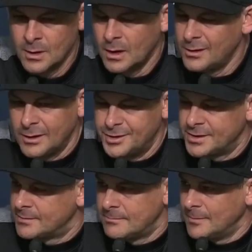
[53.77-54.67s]
Uh,
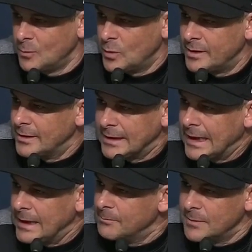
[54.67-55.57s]
just within the
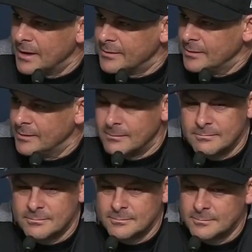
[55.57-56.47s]
game, nothing.
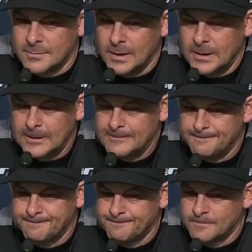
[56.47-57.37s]
Um,
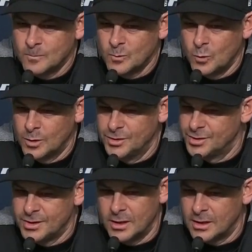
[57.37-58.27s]
we were
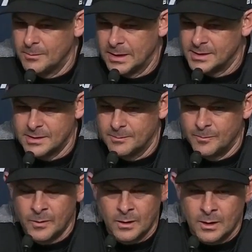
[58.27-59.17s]
just talking about some
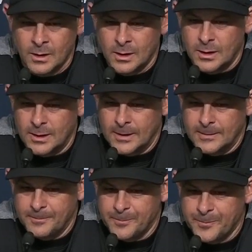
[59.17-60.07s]

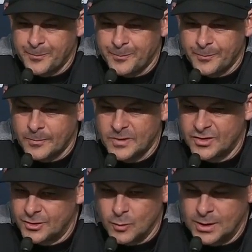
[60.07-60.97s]
um,
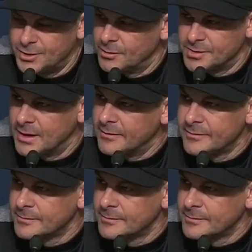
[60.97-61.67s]
situational stuff.